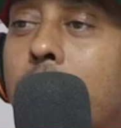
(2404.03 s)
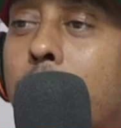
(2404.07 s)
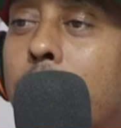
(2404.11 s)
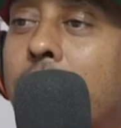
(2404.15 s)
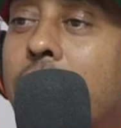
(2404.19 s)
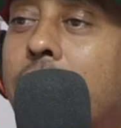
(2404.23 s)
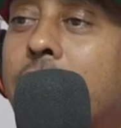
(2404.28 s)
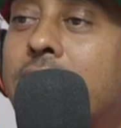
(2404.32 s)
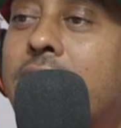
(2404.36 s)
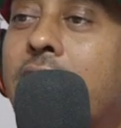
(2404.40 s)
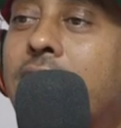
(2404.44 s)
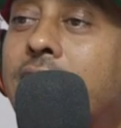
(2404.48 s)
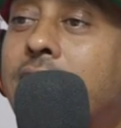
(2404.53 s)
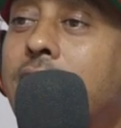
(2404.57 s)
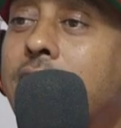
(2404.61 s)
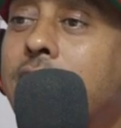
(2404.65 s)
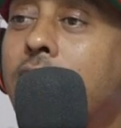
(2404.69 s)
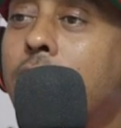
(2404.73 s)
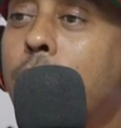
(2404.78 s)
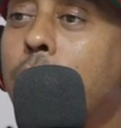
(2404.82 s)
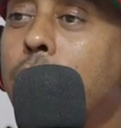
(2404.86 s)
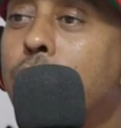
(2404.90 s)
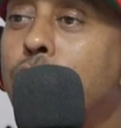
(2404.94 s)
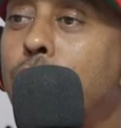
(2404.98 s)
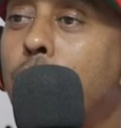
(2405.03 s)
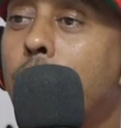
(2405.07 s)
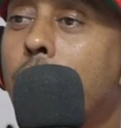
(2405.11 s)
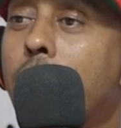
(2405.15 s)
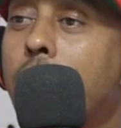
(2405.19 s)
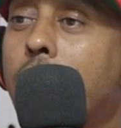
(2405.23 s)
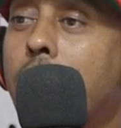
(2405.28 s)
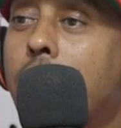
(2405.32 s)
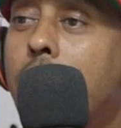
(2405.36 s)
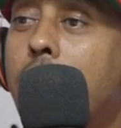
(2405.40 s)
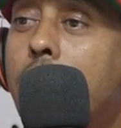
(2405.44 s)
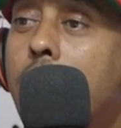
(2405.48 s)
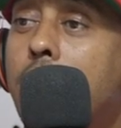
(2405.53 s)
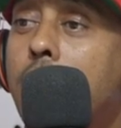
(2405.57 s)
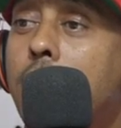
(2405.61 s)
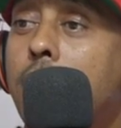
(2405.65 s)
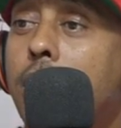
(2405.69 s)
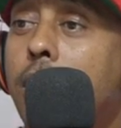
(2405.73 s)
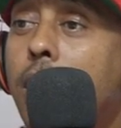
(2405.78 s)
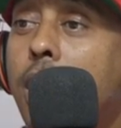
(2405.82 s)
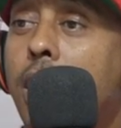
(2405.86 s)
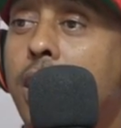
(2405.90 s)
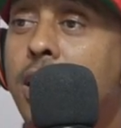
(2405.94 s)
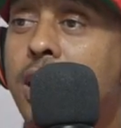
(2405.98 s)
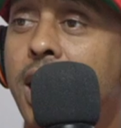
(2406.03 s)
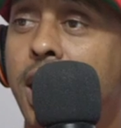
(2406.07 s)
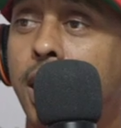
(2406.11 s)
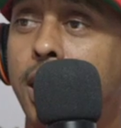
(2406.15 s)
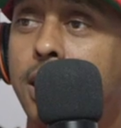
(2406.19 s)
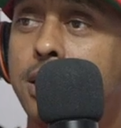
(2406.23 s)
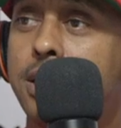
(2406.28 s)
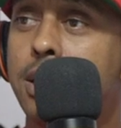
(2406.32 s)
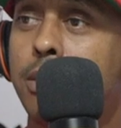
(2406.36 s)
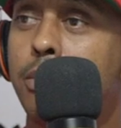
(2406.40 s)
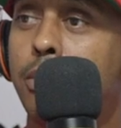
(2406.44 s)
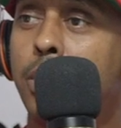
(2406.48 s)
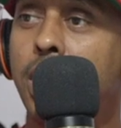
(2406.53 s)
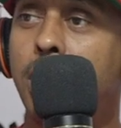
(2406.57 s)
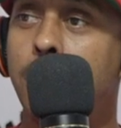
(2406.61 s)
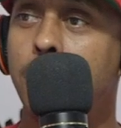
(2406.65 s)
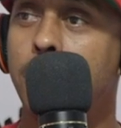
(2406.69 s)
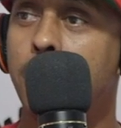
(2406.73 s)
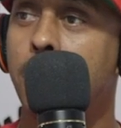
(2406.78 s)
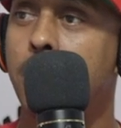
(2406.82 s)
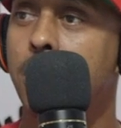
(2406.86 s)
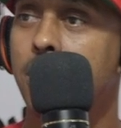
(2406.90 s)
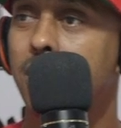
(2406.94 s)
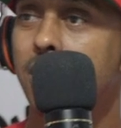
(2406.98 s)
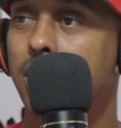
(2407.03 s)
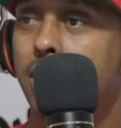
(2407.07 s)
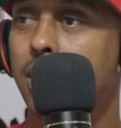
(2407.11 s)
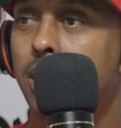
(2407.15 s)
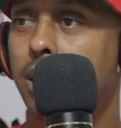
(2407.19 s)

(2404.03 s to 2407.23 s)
you something. That's the difference between niggas and me, man.